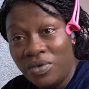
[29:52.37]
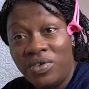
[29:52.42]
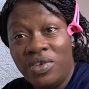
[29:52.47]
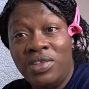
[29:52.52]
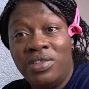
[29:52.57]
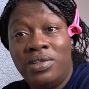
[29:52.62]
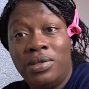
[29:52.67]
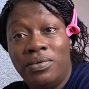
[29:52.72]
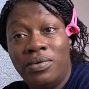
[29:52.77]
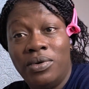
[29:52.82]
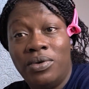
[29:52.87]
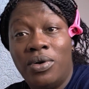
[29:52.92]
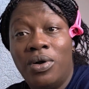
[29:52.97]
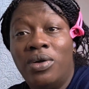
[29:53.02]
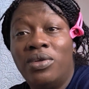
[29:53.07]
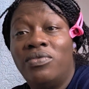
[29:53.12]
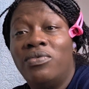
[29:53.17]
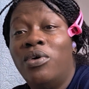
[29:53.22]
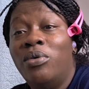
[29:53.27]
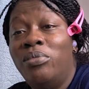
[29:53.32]
which is
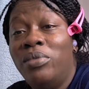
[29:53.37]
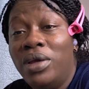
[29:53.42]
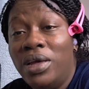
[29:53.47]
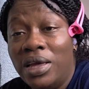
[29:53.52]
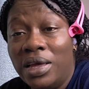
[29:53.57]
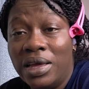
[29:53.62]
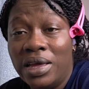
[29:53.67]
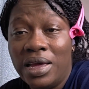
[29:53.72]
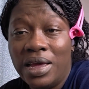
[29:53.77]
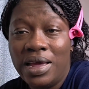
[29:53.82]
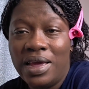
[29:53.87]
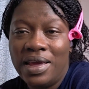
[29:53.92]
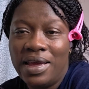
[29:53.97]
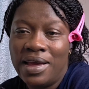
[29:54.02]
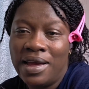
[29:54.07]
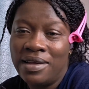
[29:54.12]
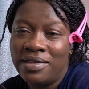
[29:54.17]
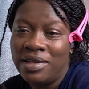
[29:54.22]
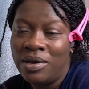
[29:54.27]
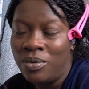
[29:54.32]
difficult for me
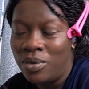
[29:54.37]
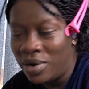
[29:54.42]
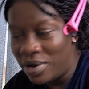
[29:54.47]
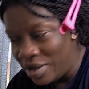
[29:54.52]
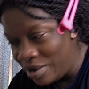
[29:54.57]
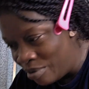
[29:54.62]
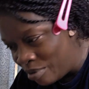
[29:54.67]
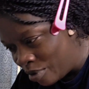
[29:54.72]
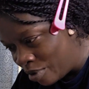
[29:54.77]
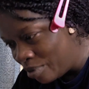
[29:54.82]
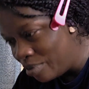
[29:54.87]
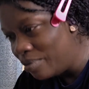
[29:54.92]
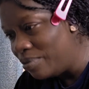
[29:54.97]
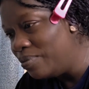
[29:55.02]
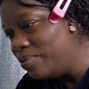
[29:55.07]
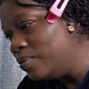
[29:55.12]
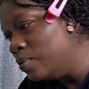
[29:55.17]
as a working mom.